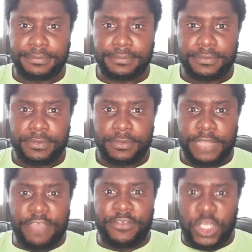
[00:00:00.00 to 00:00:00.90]

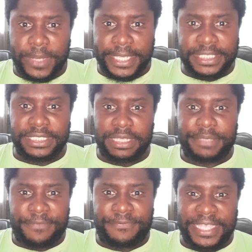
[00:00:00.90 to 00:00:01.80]
David Luiz is a
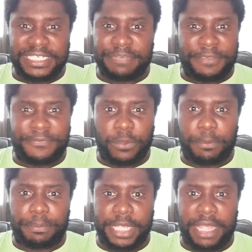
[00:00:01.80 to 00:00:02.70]
defensive midfield
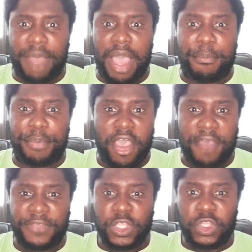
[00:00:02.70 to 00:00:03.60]
player by birth,
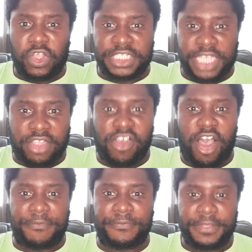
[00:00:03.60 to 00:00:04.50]
not a centre-half.
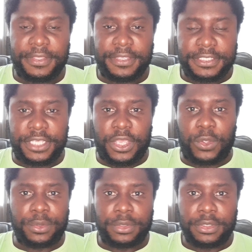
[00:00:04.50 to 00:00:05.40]
So,
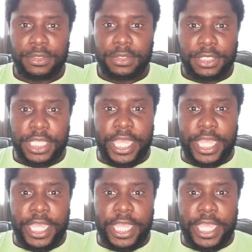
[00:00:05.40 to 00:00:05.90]
yeah.